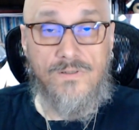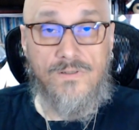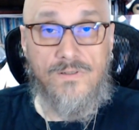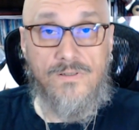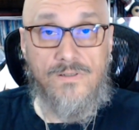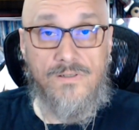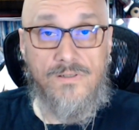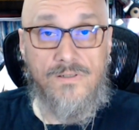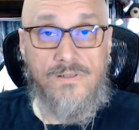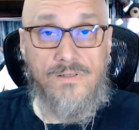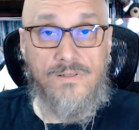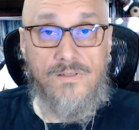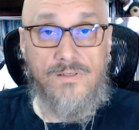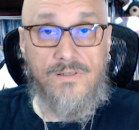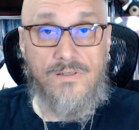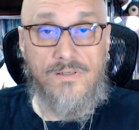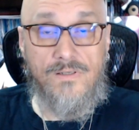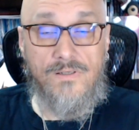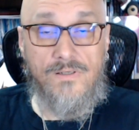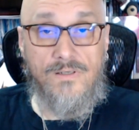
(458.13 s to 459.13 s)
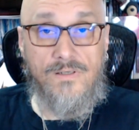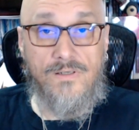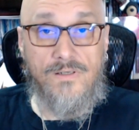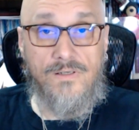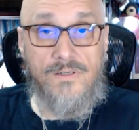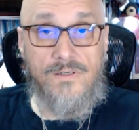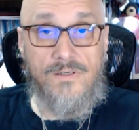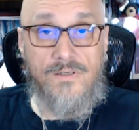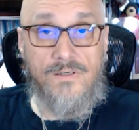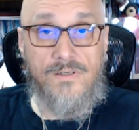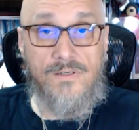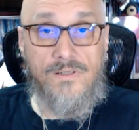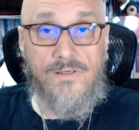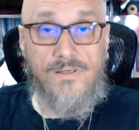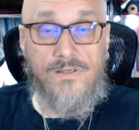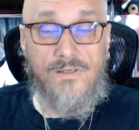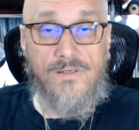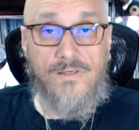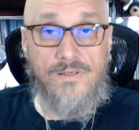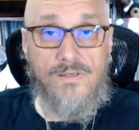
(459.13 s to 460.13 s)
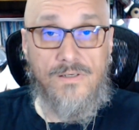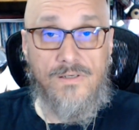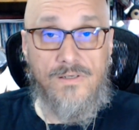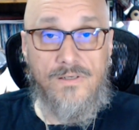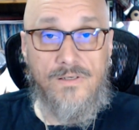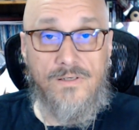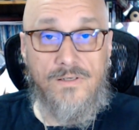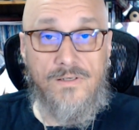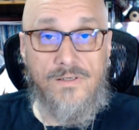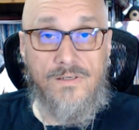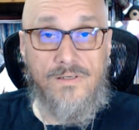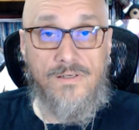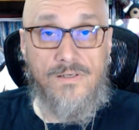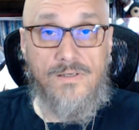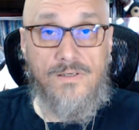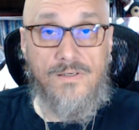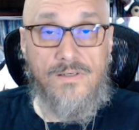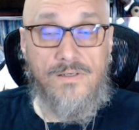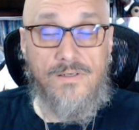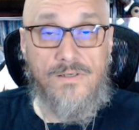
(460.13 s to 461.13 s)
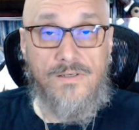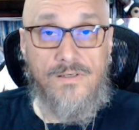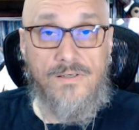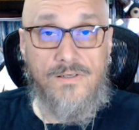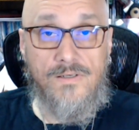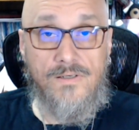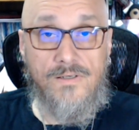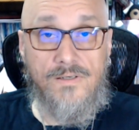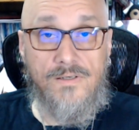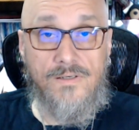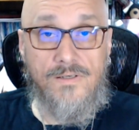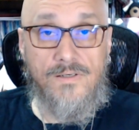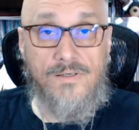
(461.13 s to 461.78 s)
Nothing is said.